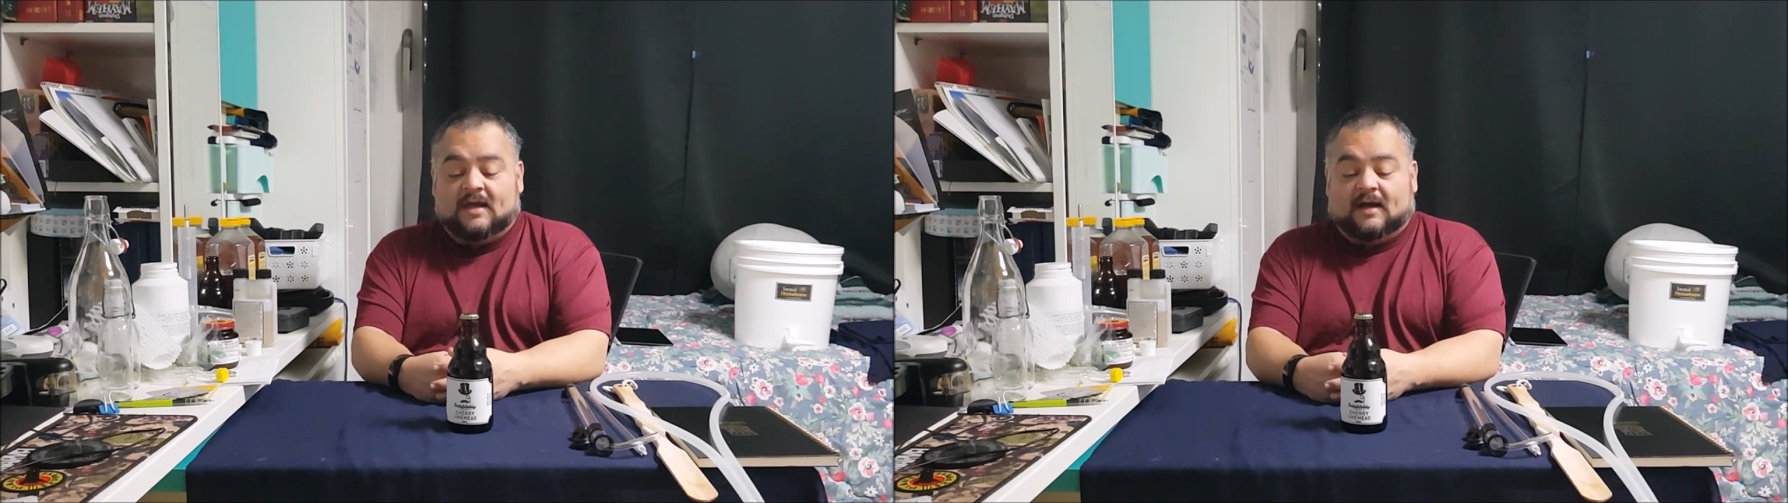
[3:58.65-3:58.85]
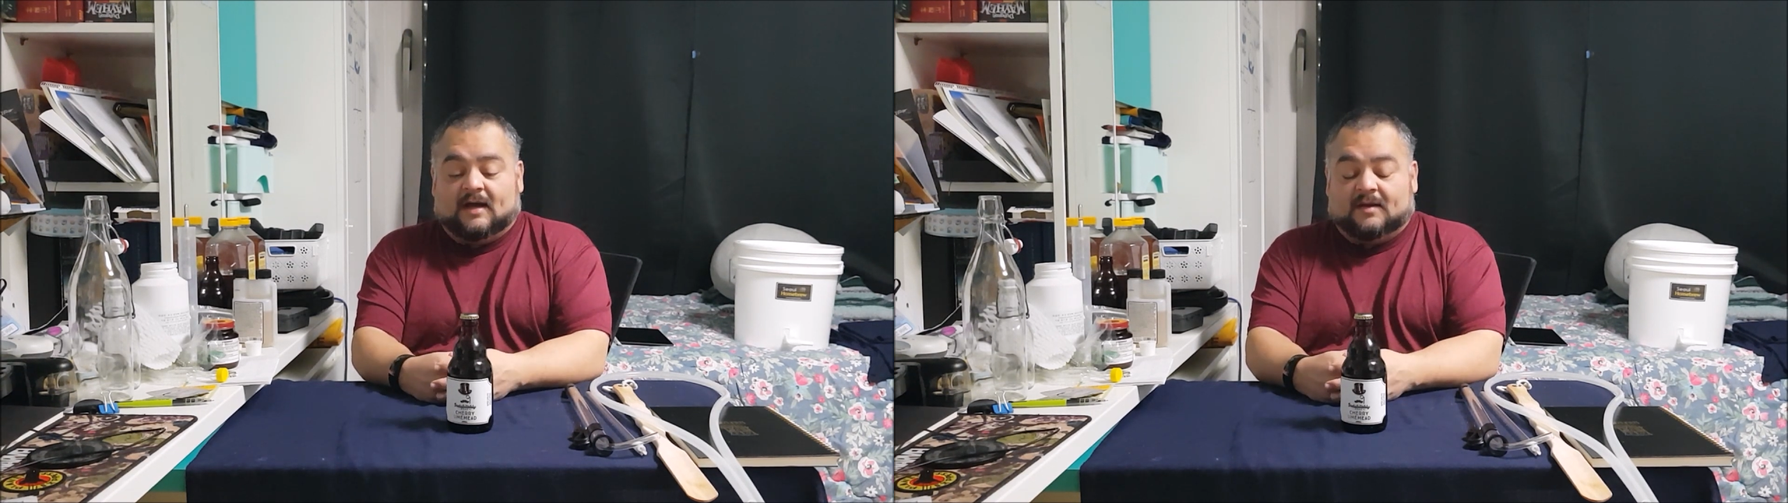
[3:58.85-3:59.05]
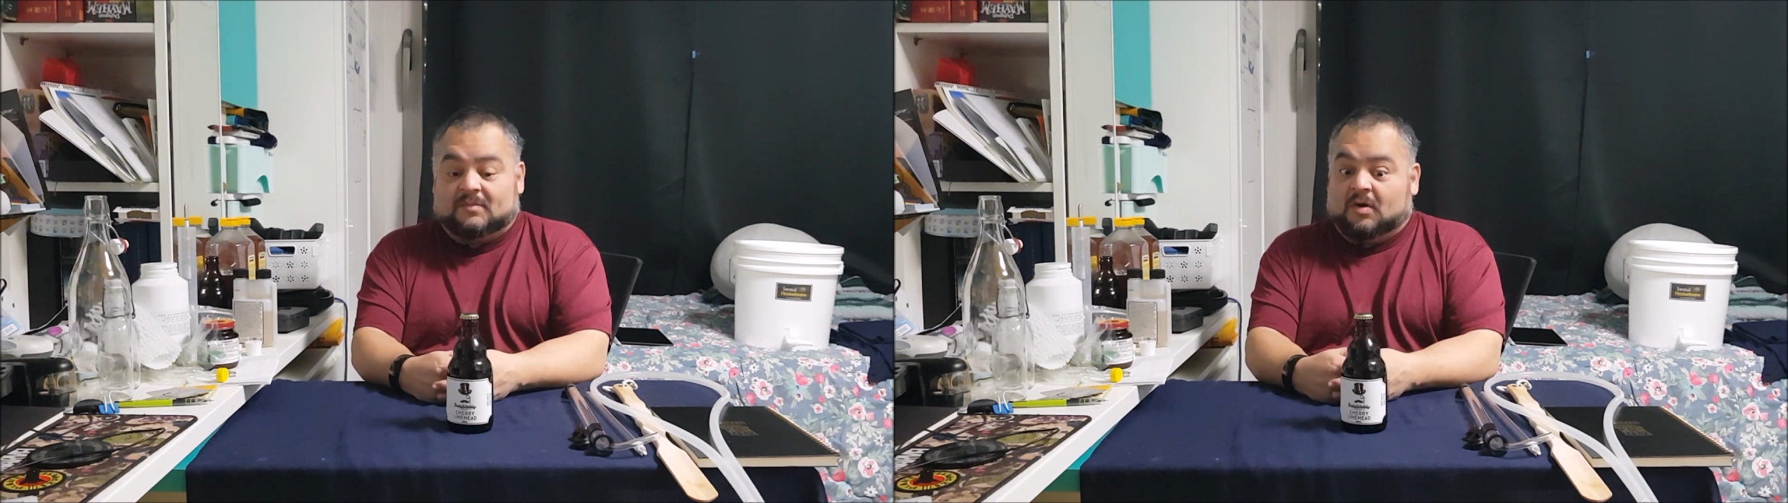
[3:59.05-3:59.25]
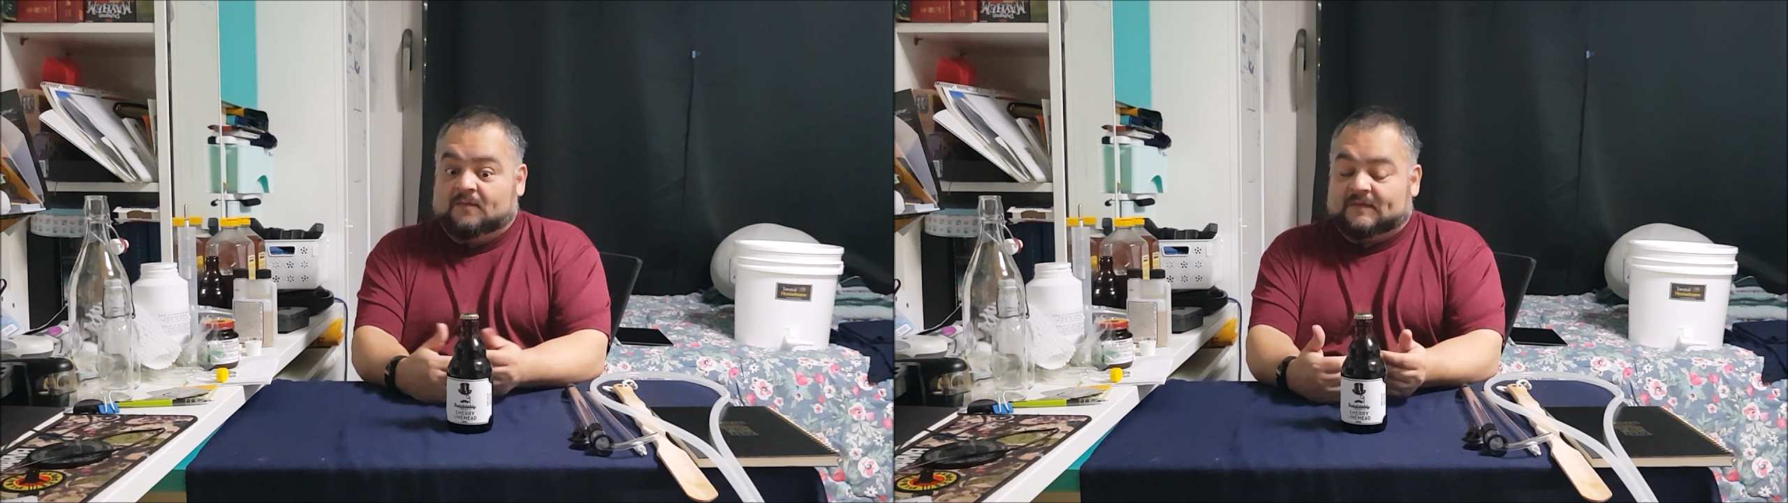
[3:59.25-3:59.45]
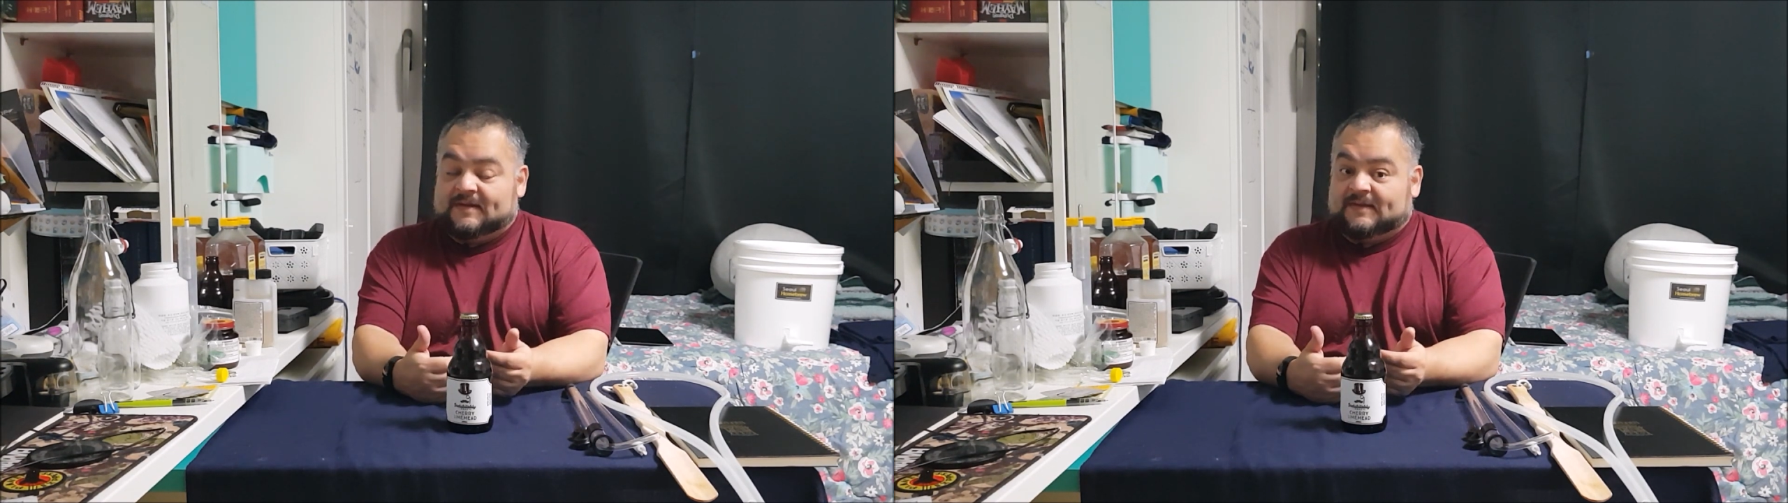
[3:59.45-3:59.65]

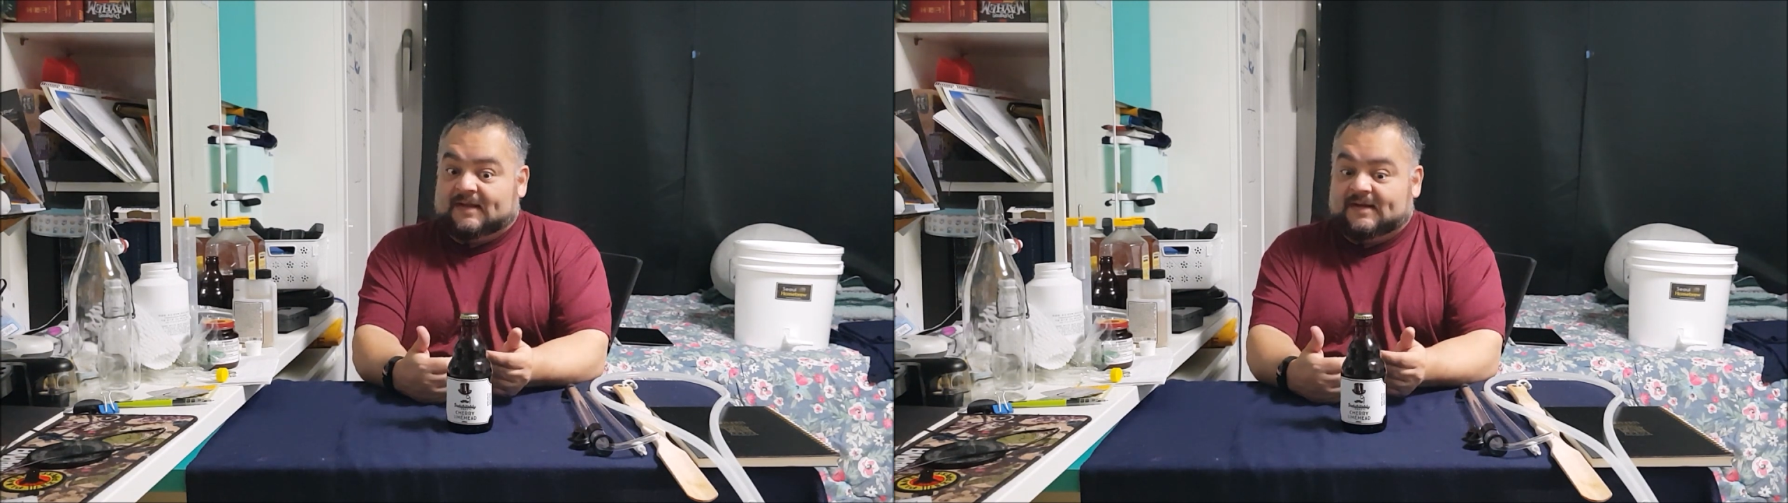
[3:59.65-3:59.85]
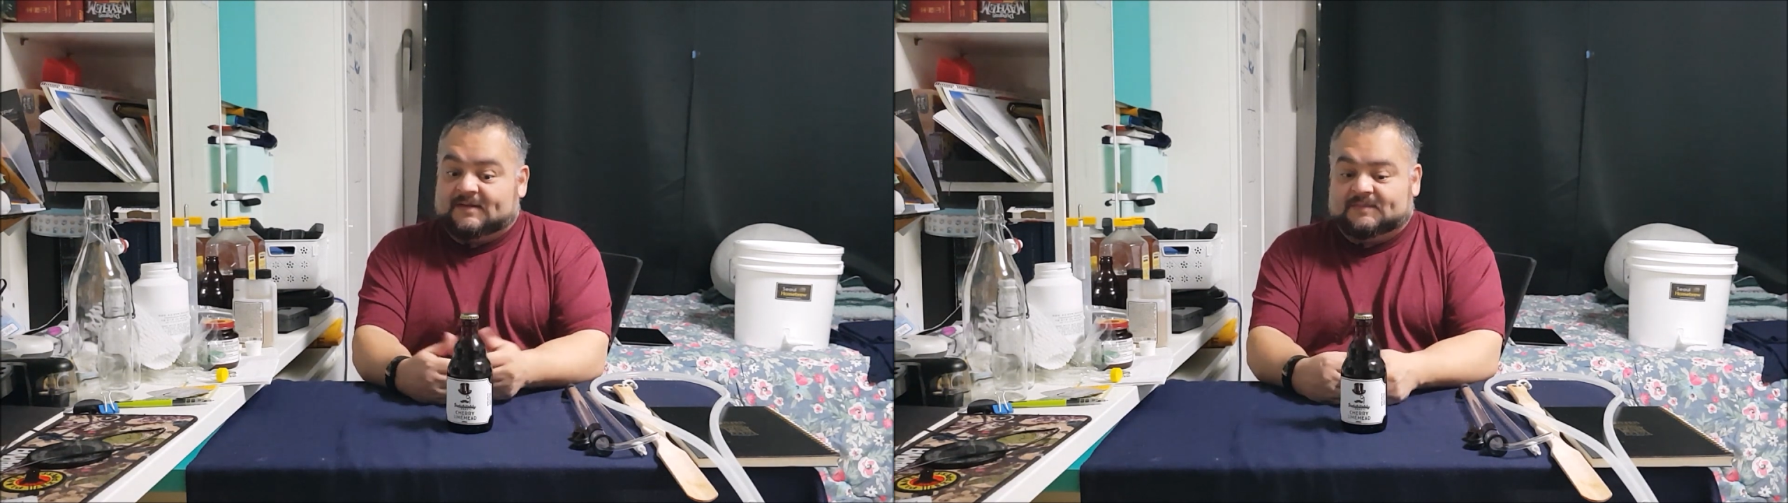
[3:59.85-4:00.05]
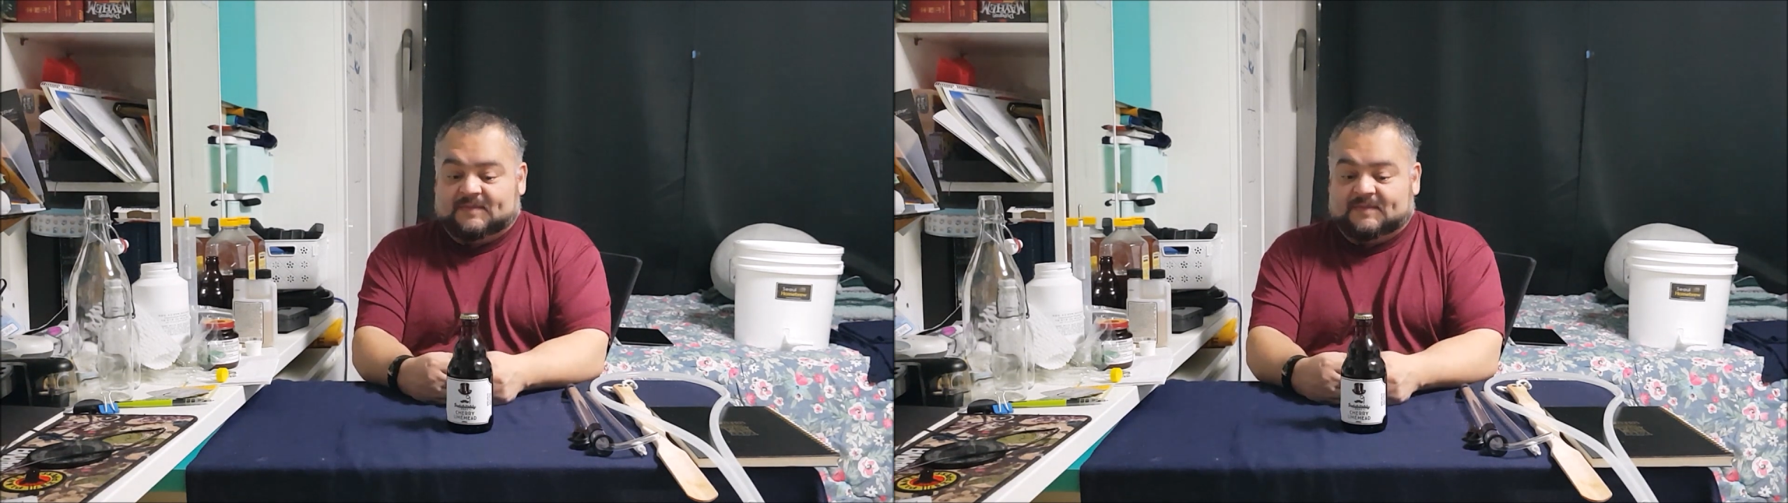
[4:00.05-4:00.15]
Hopefully they like them.